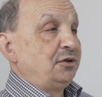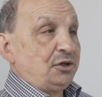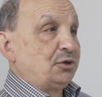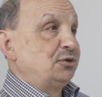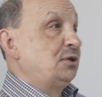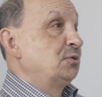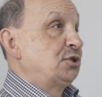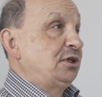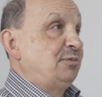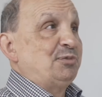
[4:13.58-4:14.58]
they don't
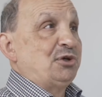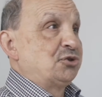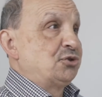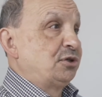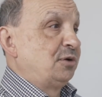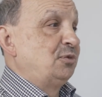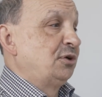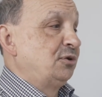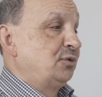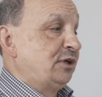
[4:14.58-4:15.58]
see me because they come the
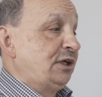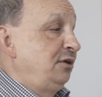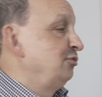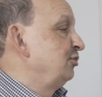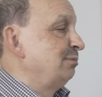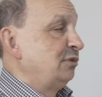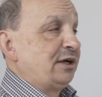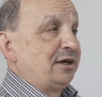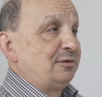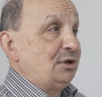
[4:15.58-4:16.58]
other way from
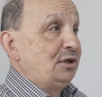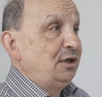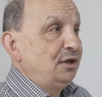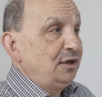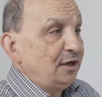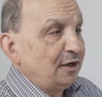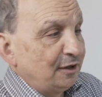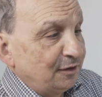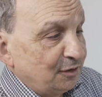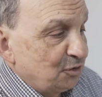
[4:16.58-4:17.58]
behind me.
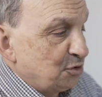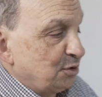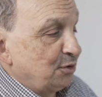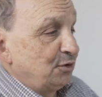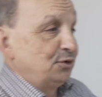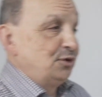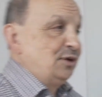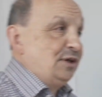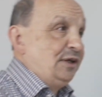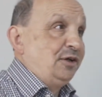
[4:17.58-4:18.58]
And so,
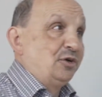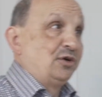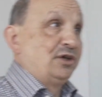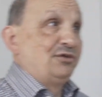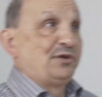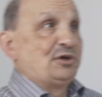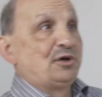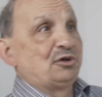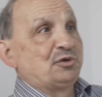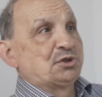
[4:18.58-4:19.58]
if I
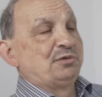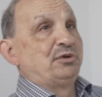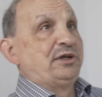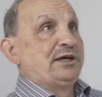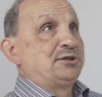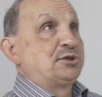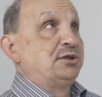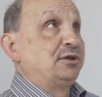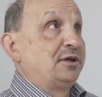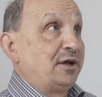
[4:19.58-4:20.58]
walk with somebody else
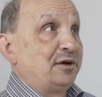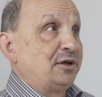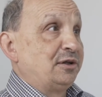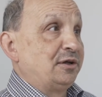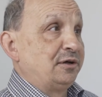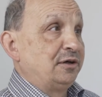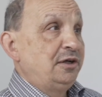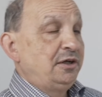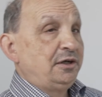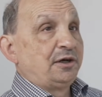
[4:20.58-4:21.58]
in that area, then
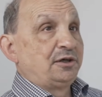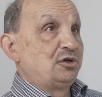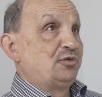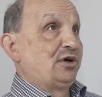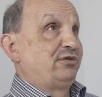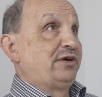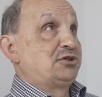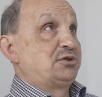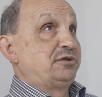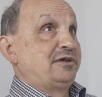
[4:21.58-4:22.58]
I can walk
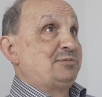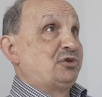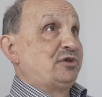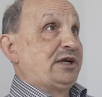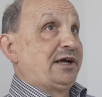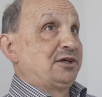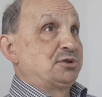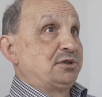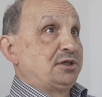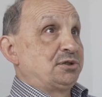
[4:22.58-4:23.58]
faster and I'm more
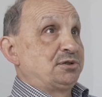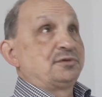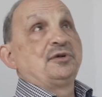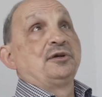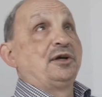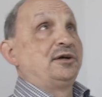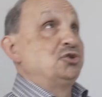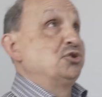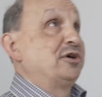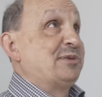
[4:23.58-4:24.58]
relaxed, and I
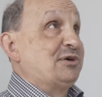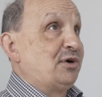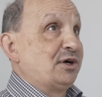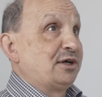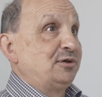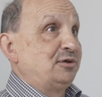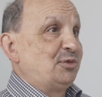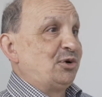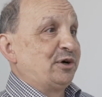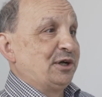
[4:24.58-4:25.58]
enjoy my walk a little
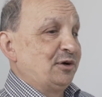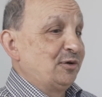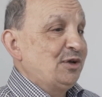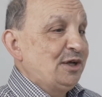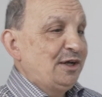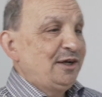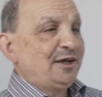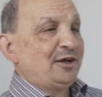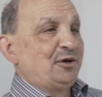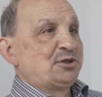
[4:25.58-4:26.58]
more.
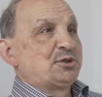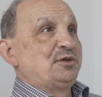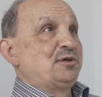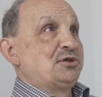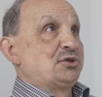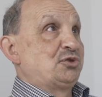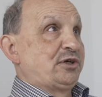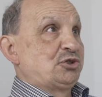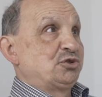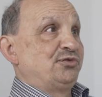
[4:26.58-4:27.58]
And also there is a
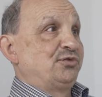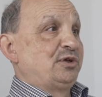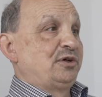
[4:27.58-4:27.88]
stretch of